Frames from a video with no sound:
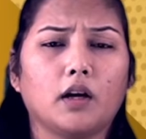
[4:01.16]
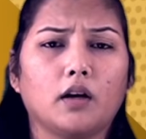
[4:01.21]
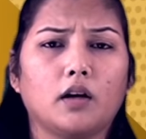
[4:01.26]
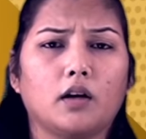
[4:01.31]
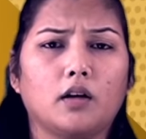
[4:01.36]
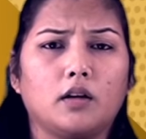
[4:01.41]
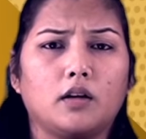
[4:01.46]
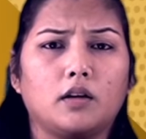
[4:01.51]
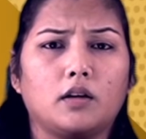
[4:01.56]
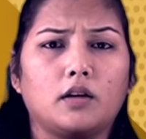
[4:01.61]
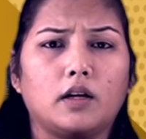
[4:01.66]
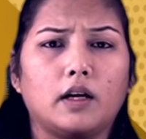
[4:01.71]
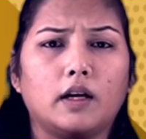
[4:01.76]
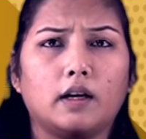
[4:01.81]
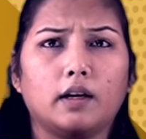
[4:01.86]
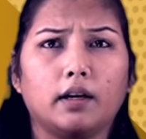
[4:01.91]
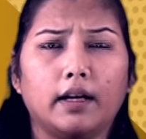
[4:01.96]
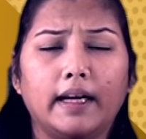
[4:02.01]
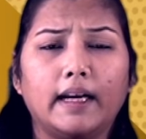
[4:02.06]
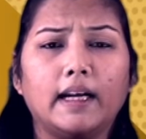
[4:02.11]

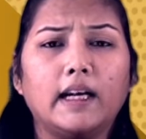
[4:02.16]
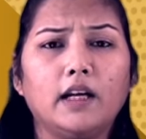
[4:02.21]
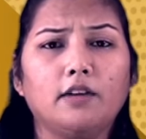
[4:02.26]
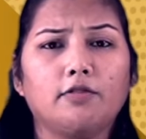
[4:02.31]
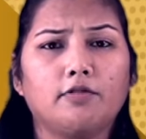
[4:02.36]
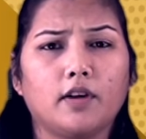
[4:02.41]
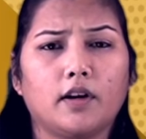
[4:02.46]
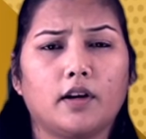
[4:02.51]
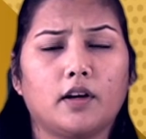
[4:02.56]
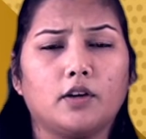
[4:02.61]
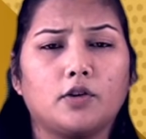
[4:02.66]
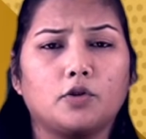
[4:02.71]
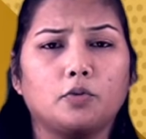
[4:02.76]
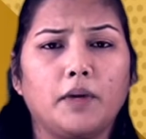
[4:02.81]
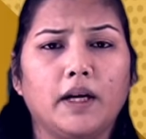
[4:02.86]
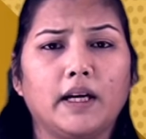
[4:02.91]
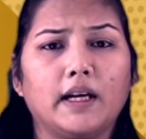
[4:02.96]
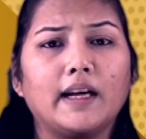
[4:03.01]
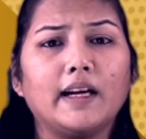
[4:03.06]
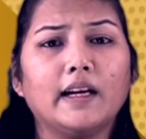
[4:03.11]
idli flour to
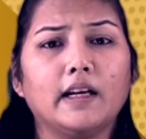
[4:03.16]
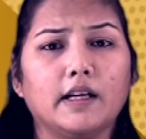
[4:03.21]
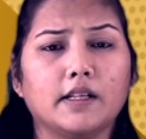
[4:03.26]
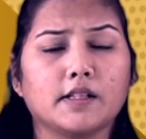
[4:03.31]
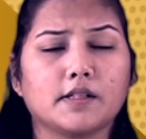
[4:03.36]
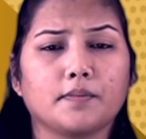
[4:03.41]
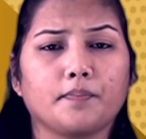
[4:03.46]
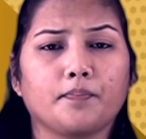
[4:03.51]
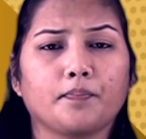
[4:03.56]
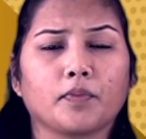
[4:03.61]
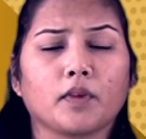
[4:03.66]
make idlis.